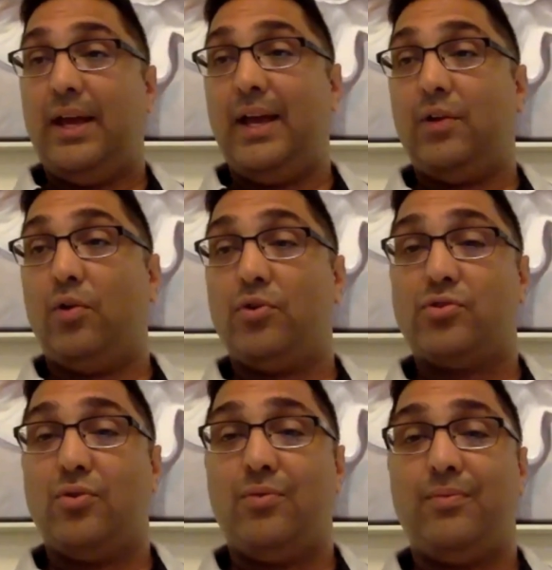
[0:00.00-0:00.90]
And
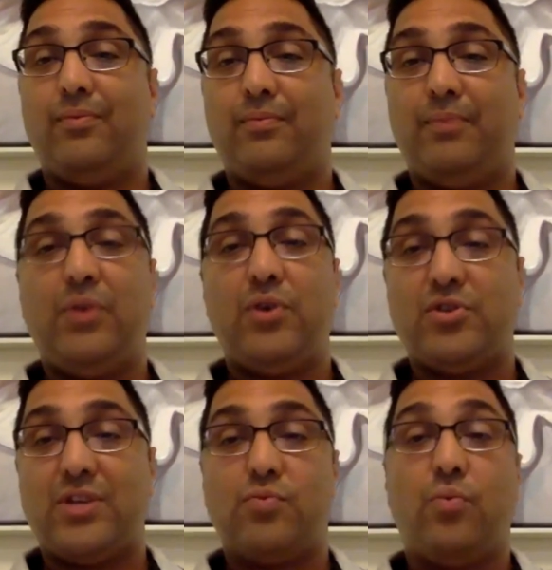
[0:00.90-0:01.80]
also, big
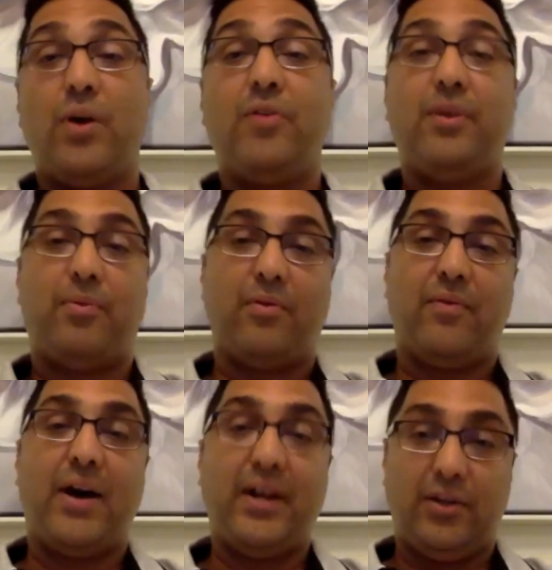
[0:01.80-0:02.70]
question is, what are they
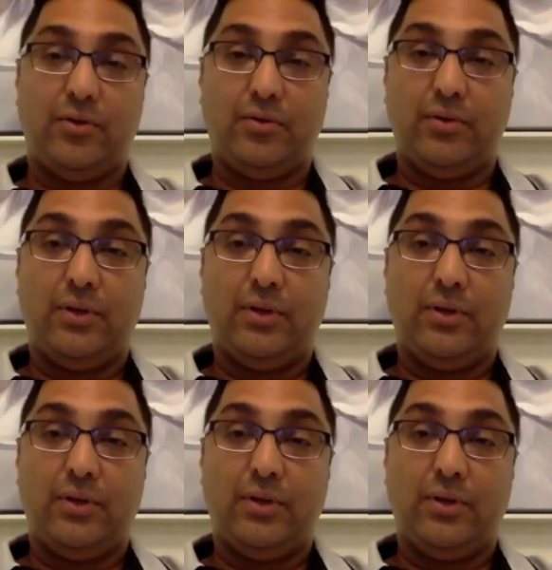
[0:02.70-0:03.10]
providing you?